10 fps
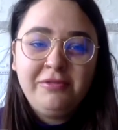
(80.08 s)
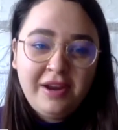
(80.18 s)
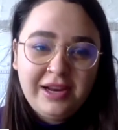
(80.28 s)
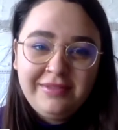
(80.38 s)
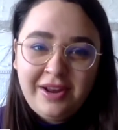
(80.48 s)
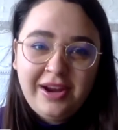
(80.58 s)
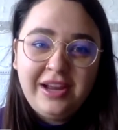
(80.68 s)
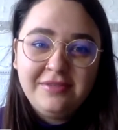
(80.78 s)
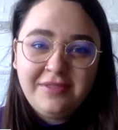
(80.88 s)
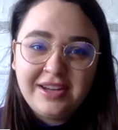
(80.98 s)
very, very
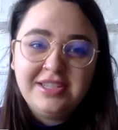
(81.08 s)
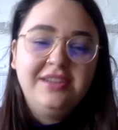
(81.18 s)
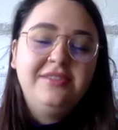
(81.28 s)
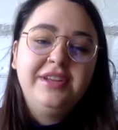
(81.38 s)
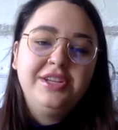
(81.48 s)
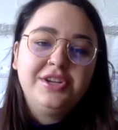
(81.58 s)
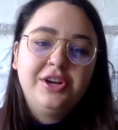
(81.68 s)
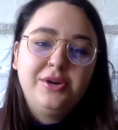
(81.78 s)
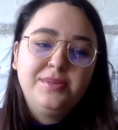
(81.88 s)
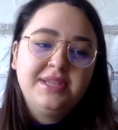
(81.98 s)
effective in
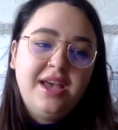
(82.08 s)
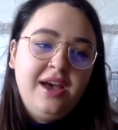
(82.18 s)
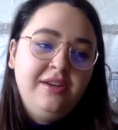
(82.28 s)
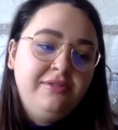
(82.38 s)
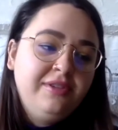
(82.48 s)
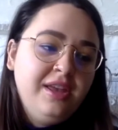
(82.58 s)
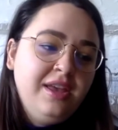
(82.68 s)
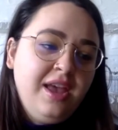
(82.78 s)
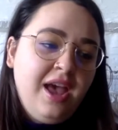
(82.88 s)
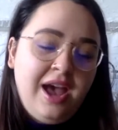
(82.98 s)
terms of
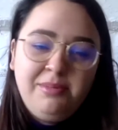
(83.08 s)
uh,